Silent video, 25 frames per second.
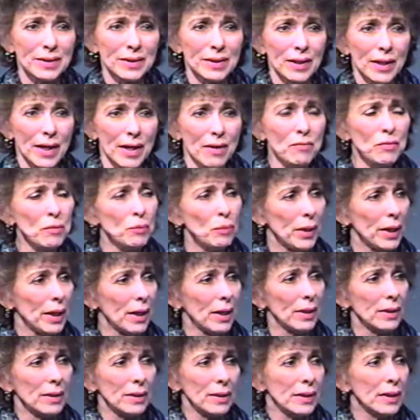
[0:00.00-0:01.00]

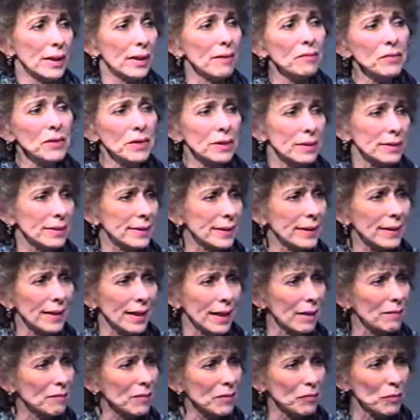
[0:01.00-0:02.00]
everywhere, every
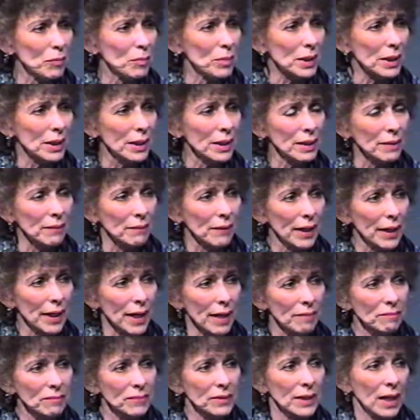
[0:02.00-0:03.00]
city I've ever been in, they
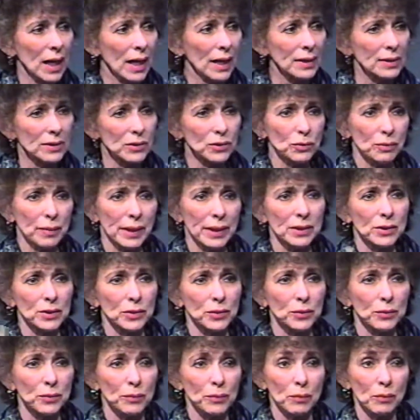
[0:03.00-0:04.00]
have signs
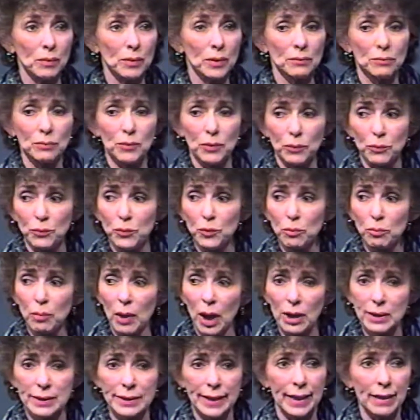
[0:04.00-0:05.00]
directing you, you know, two
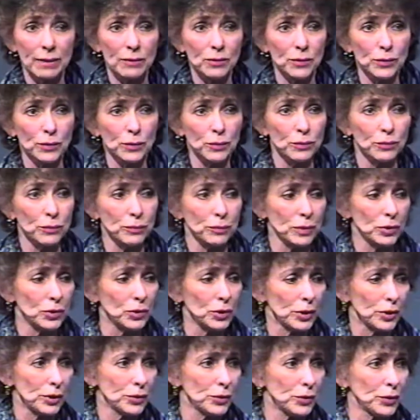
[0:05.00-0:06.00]
blocks down to the Lutheran
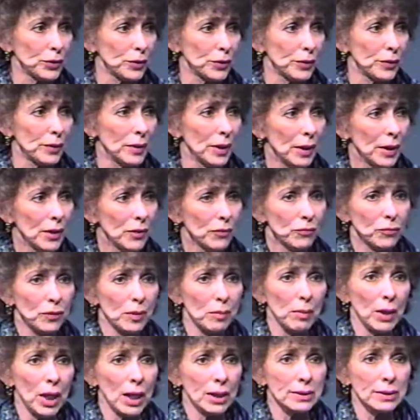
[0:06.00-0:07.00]
church or
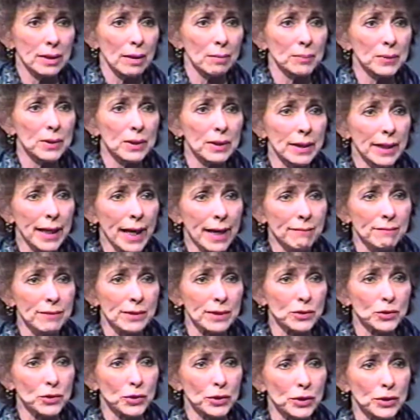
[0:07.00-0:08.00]
three blocks up to the
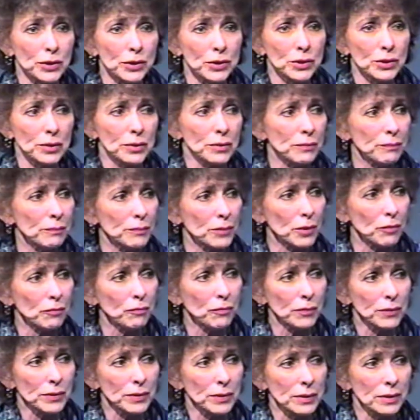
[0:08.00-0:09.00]
Catholic church or so
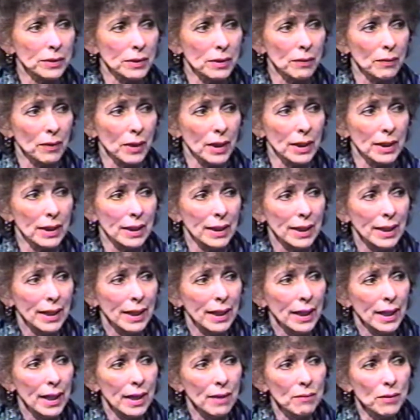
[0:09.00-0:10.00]
forth and so on.
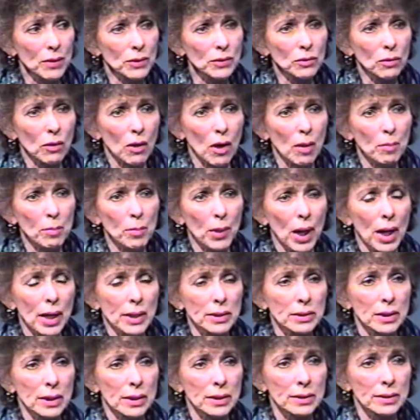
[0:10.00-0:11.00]
And those are all
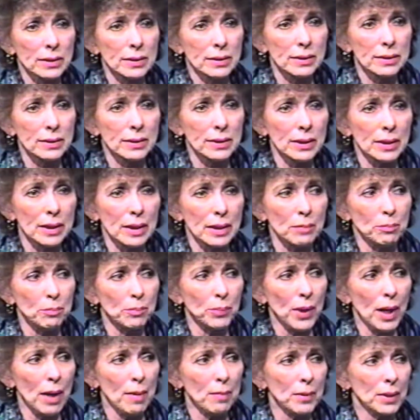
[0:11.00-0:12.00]
parked on city
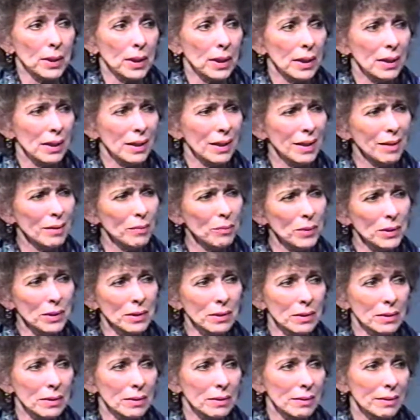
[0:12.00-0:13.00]
property. I
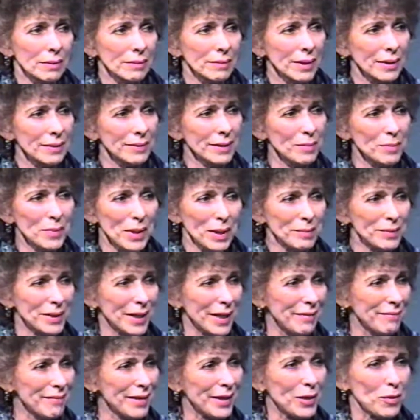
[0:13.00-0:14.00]
wonder, sometimes
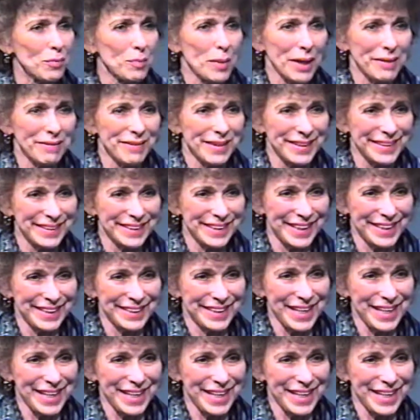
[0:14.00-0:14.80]
I think about things like